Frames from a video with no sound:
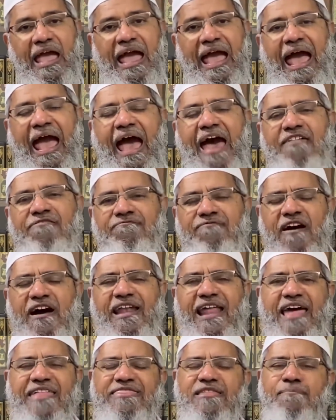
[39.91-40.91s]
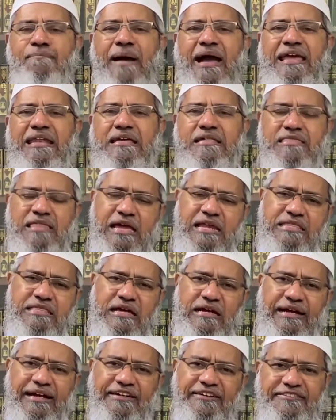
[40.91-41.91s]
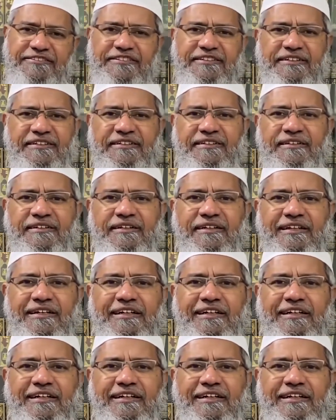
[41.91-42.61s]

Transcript: As far as the minor signs are concerned,